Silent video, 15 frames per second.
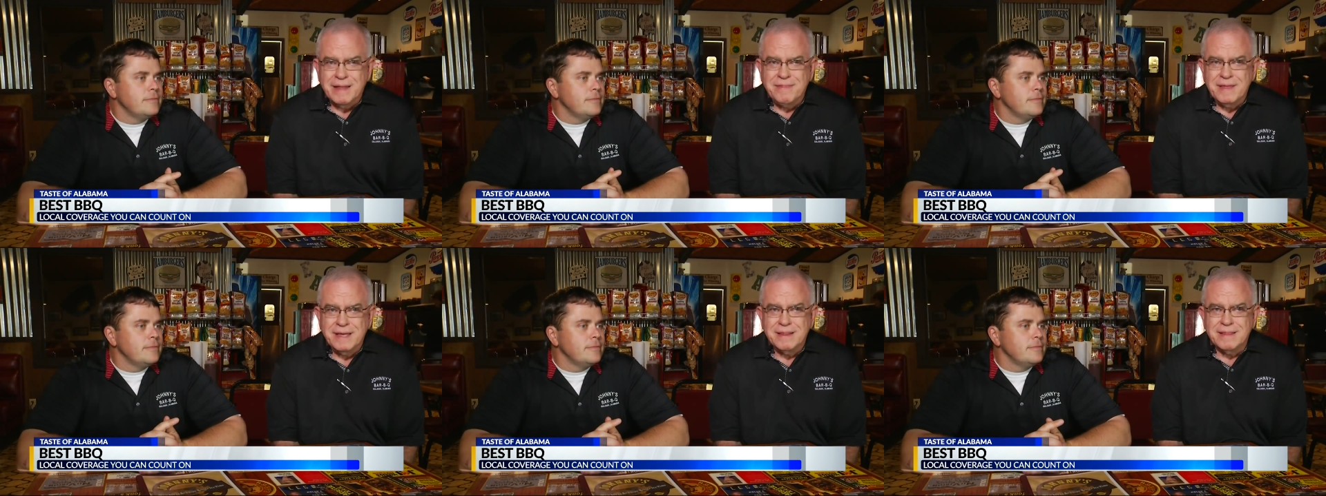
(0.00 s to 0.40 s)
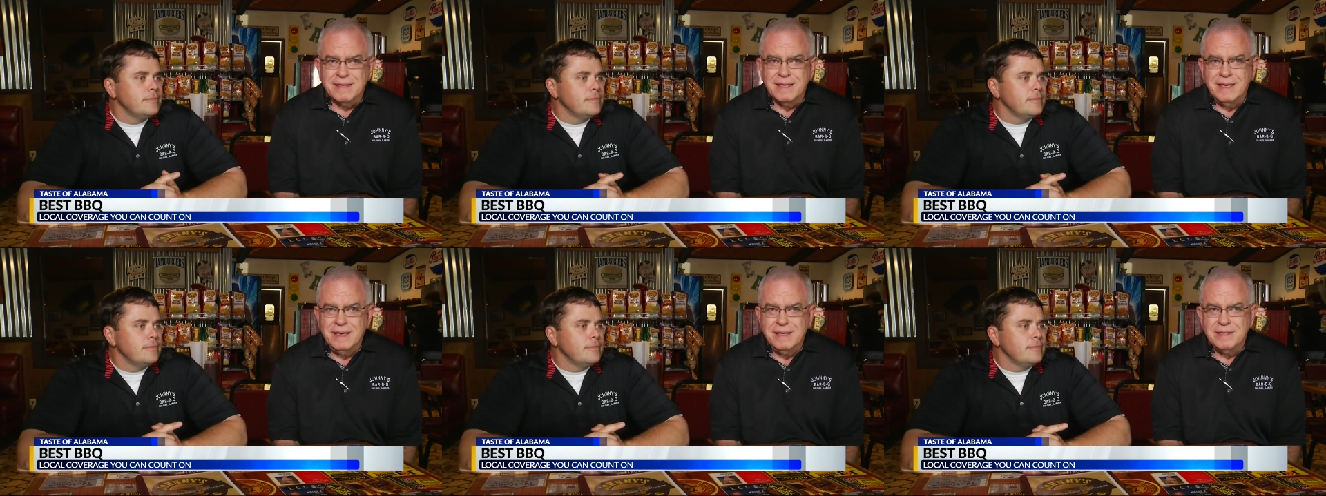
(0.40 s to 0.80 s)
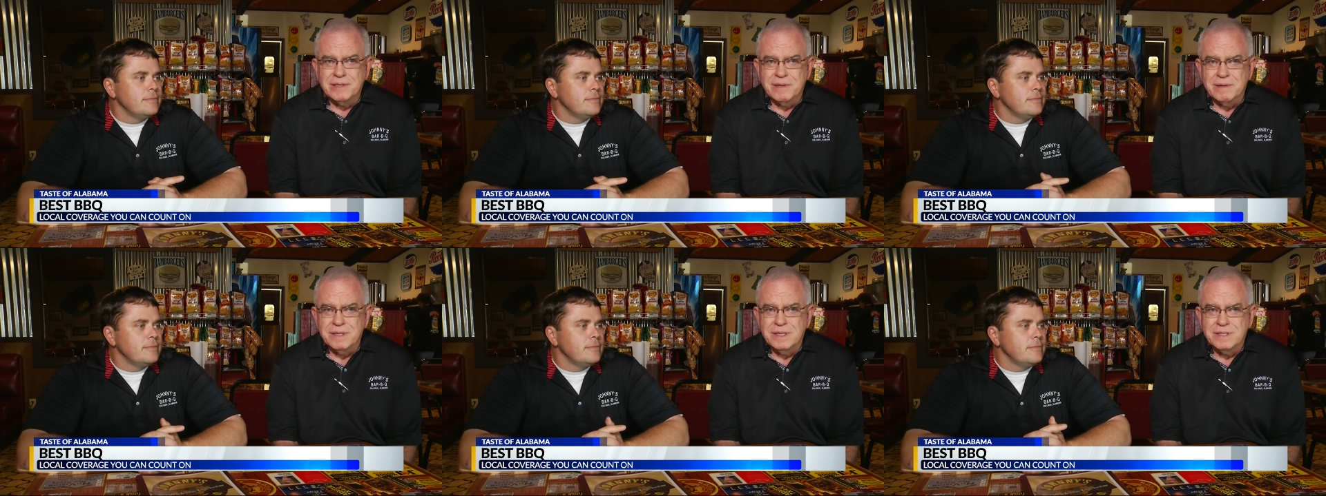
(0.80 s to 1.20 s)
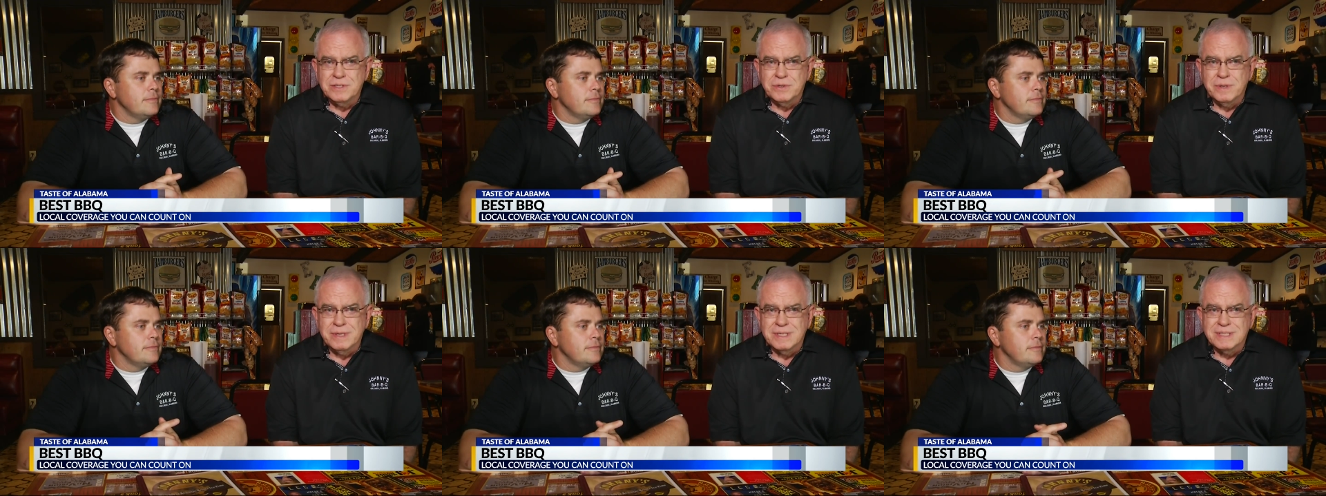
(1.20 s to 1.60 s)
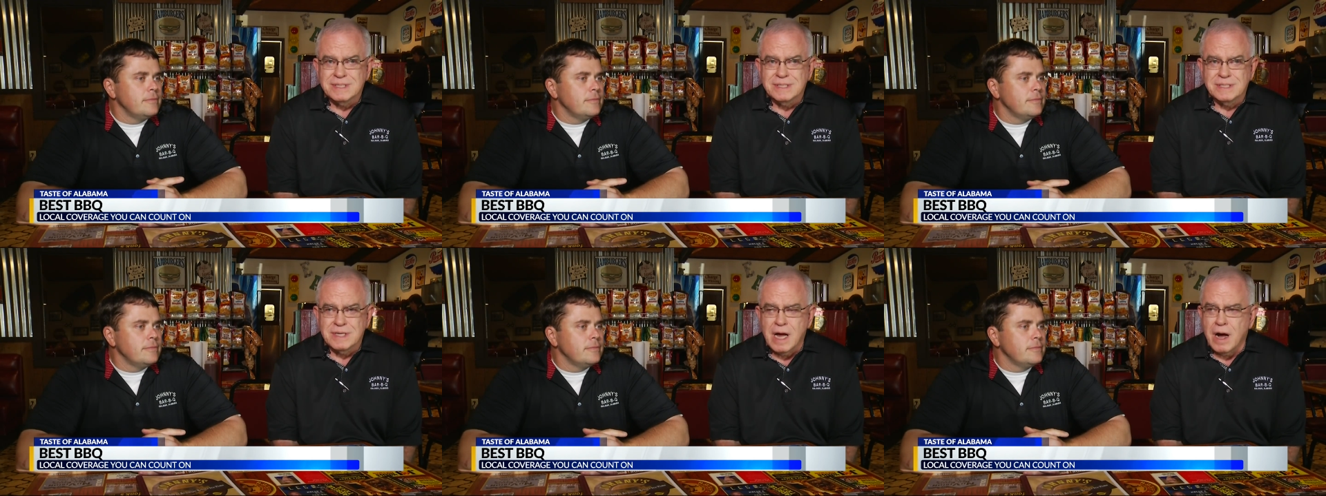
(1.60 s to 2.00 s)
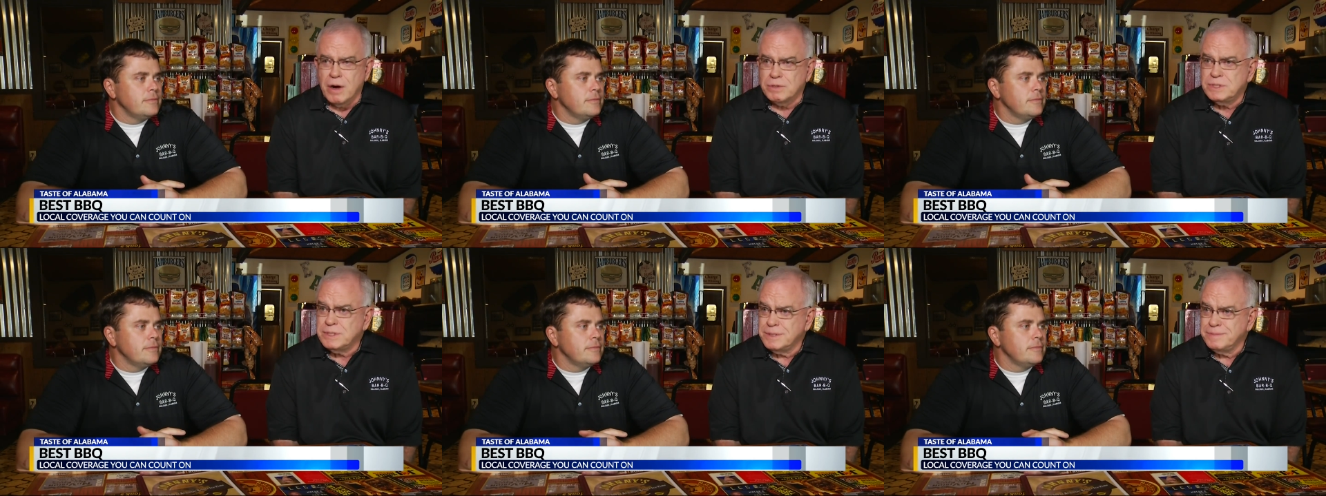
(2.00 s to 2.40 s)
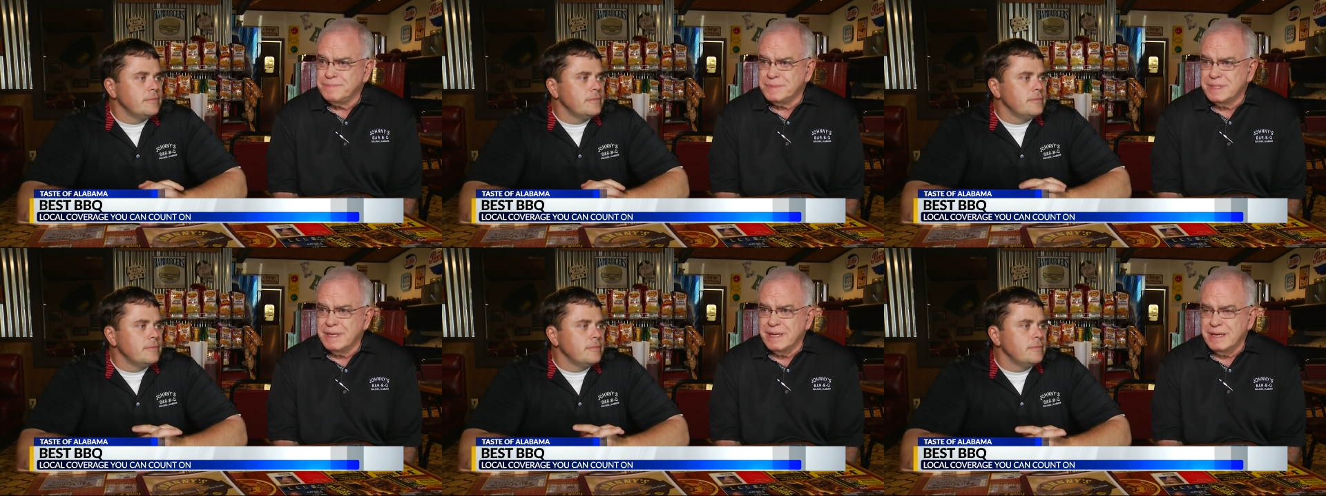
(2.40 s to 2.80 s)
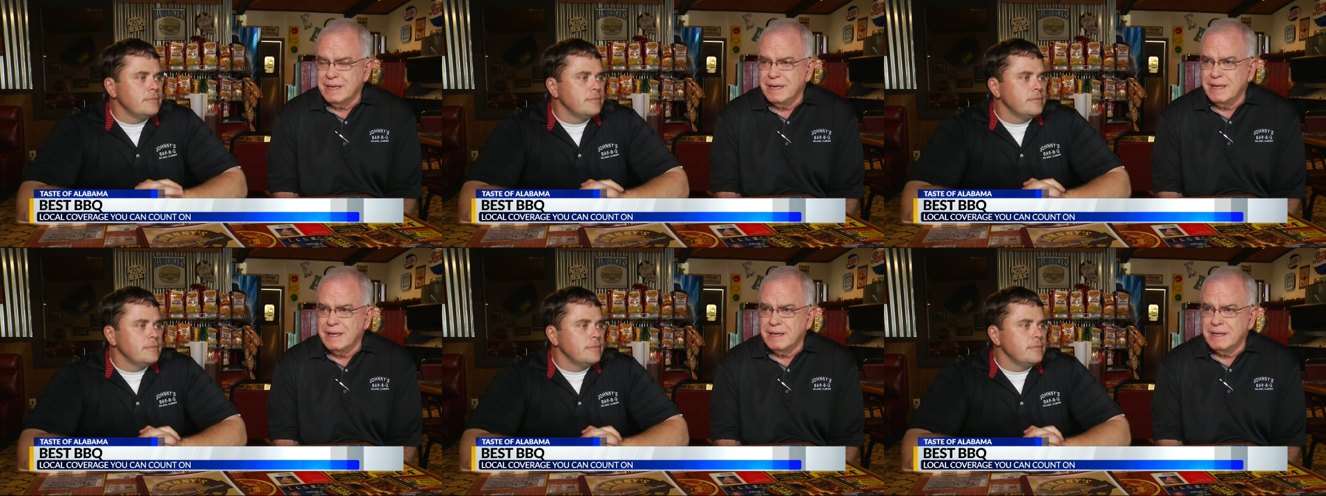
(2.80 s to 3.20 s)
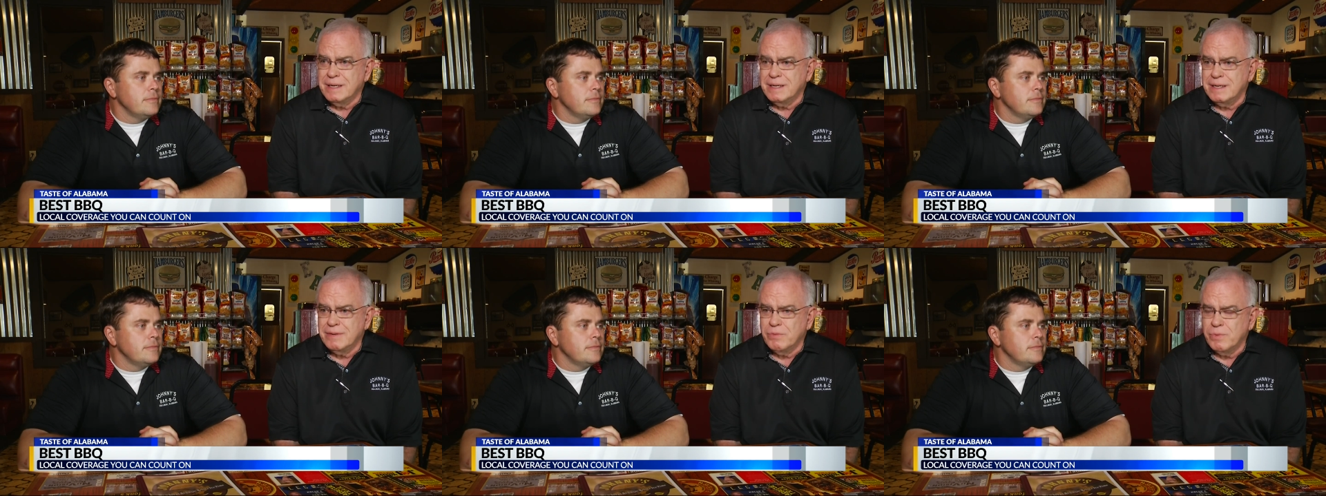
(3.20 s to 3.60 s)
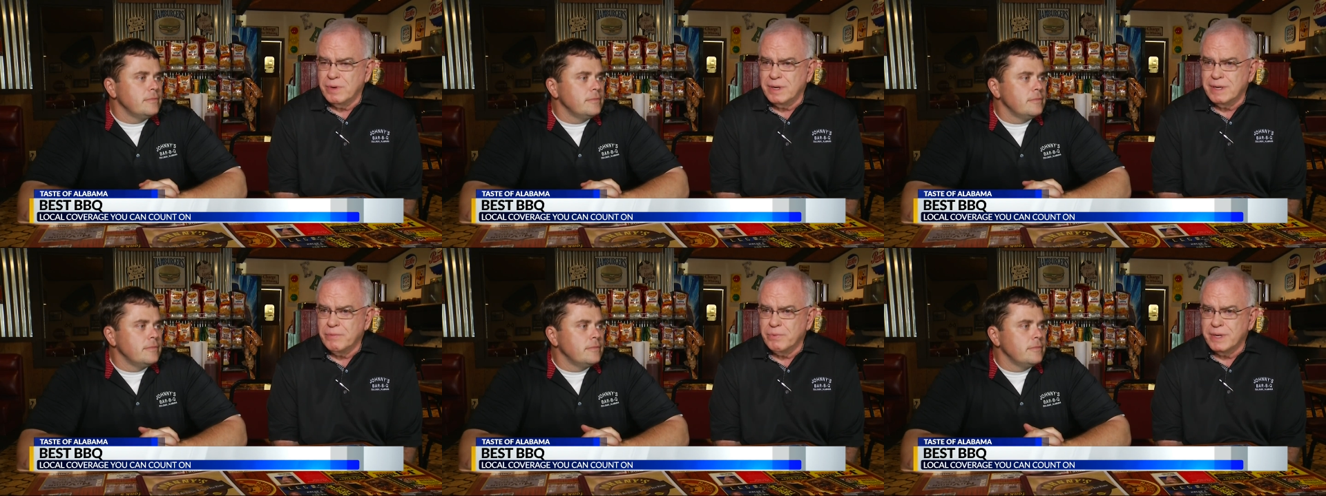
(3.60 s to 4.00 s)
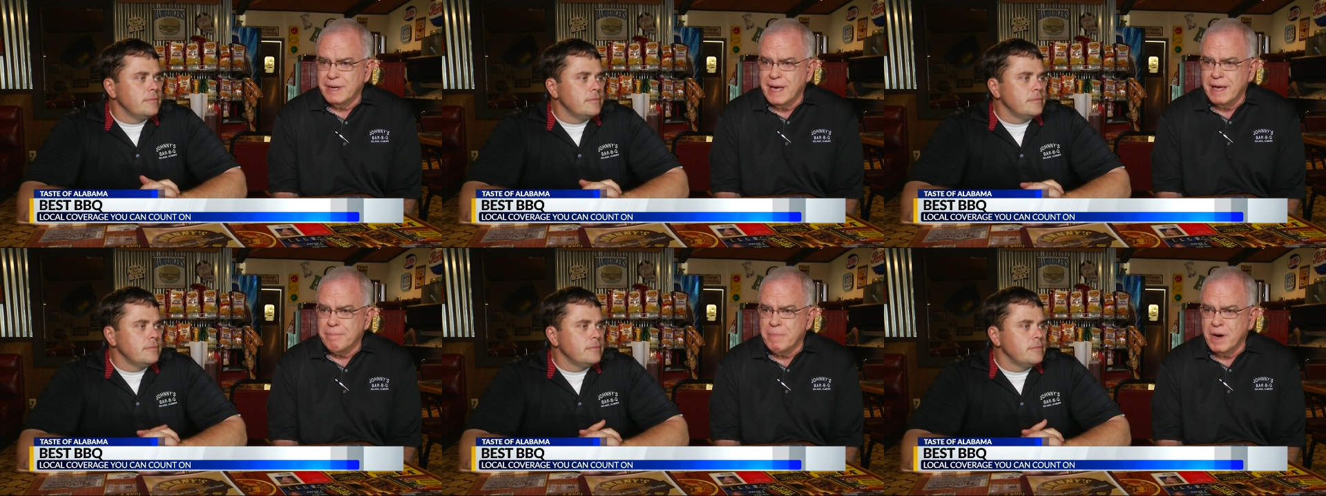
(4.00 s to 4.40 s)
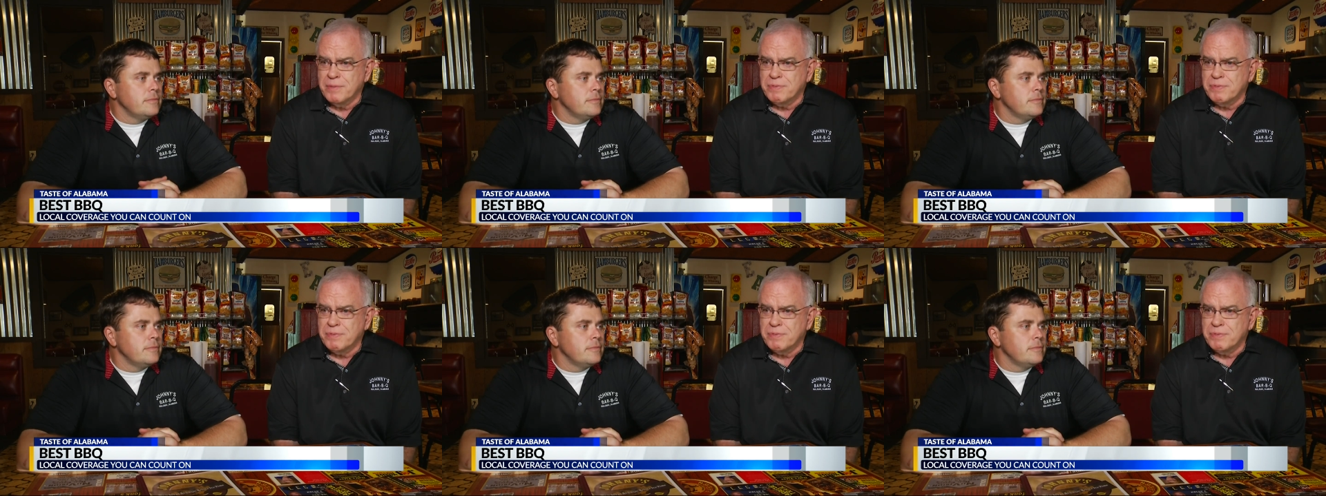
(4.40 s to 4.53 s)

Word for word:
Speaker 1: I think the key to, to it is the sauce. And, and w- when Dad